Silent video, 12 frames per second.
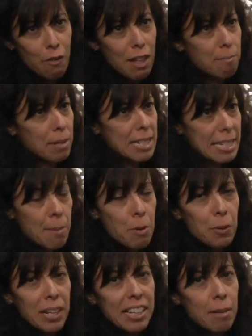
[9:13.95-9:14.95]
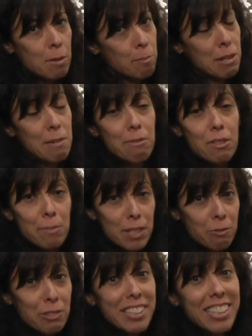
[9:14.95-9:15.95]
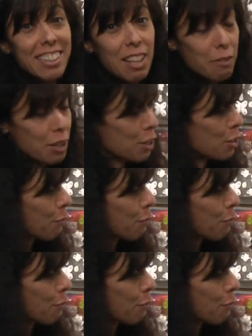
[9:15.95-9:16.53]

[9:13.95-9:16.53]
They've been demoing them, and people have been really loving these